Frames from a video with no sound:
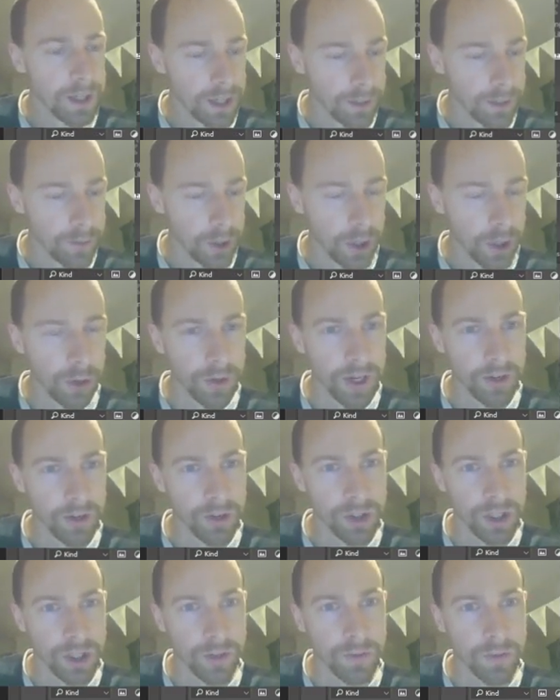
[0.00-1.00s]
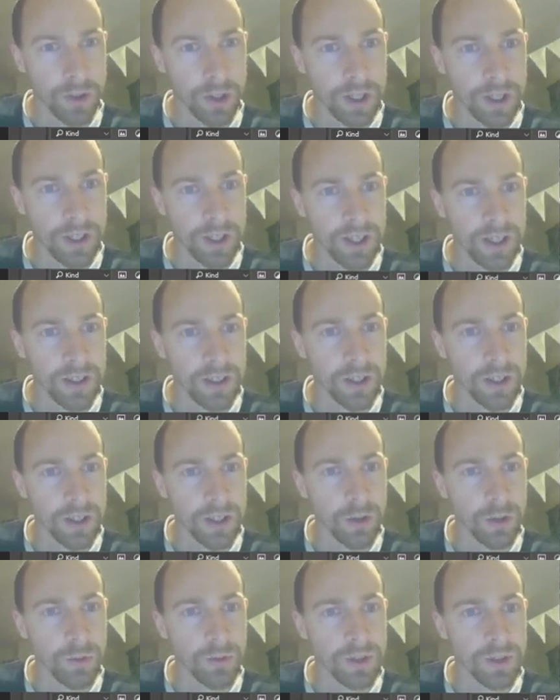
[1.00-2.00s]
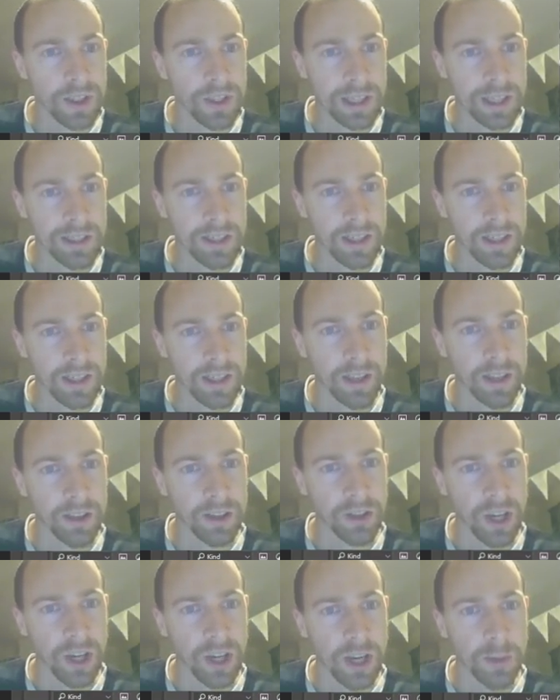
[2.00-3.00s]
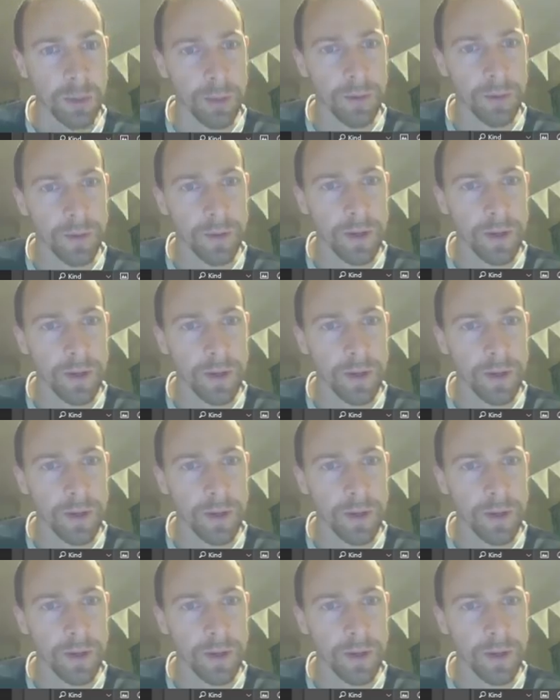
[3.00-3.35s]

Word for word: if you hold down shift you can continue selecting another shape